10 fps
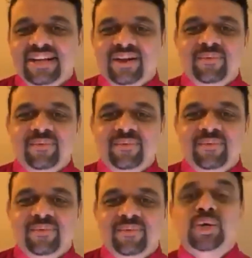we
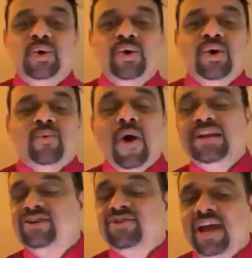can do work
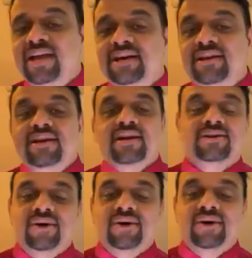together,
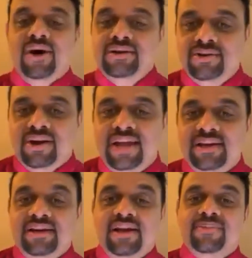go together,
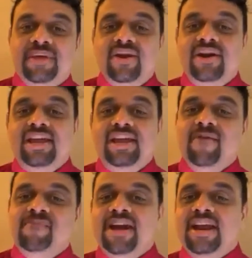then only
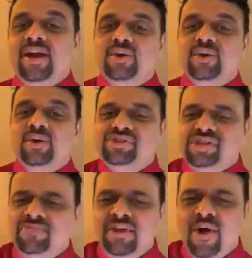every day do something
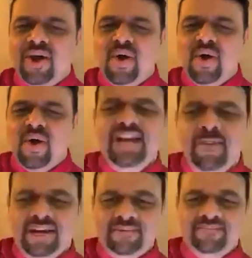for God, little bit.
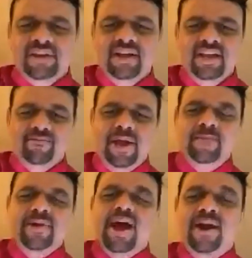When we
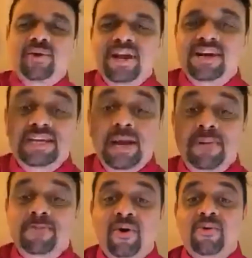are doing little bit
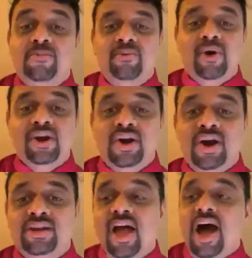for God,
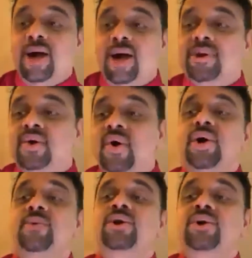our God
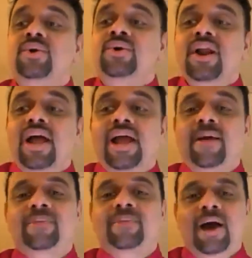will do, um,
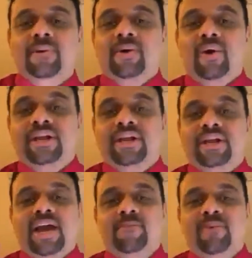our God can
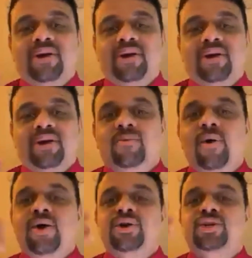put extra
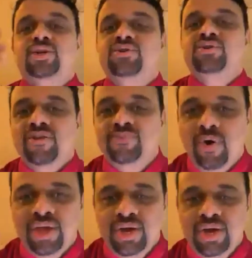one or two steps for
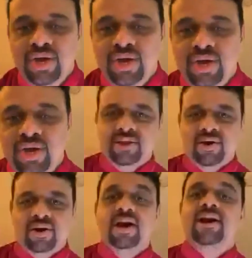you. Praise the Lord.
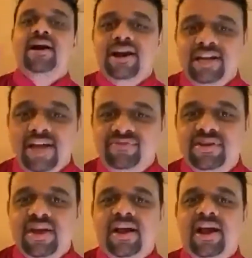100 steps,
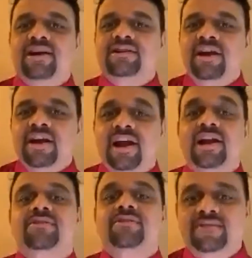100,
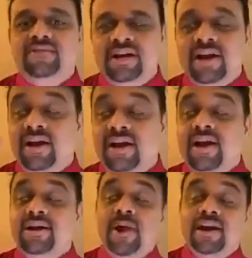100 steps,
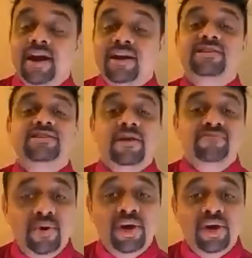100 steps
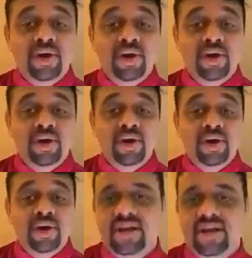for you, 100
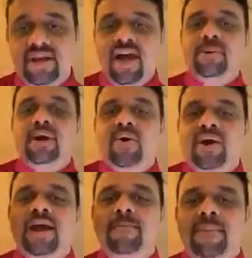folds. Our God
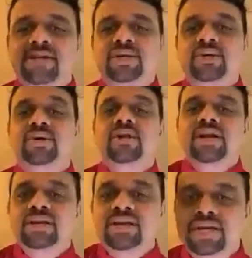can bless you.
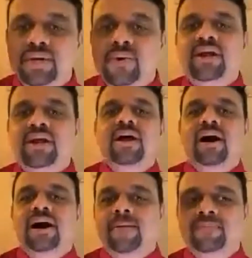Your
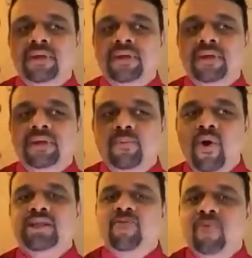um, what the
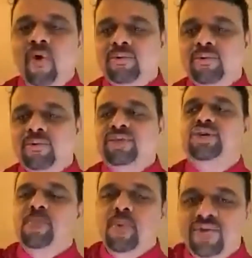effort which you are
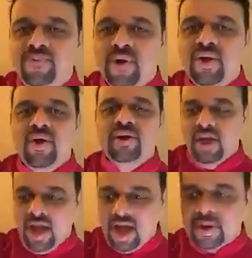putting for God,
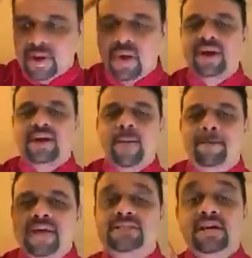our God can
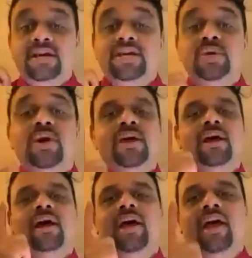bless your
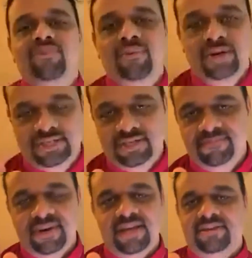effort.
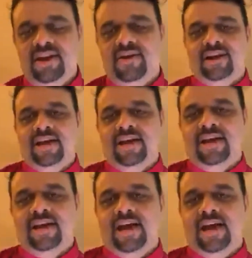Praise the Lord.
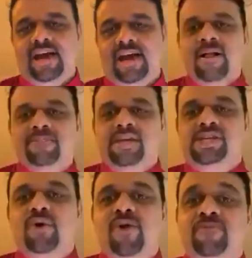Hallelujah. This is sort
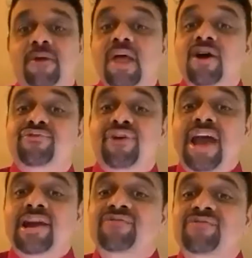of from five
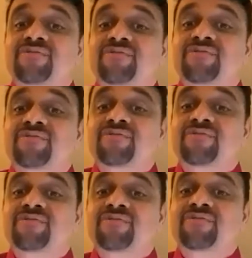loaves and two
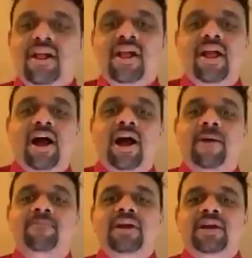fish. Um,
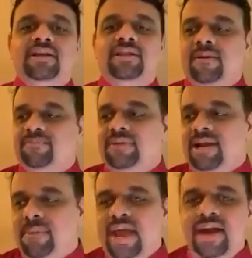the, that
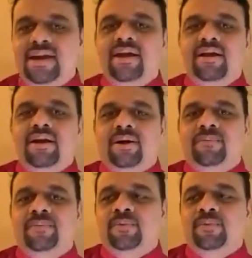men, uh,
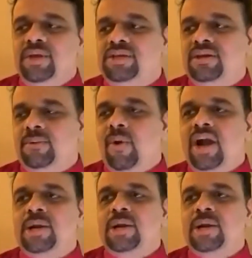which uh, whatever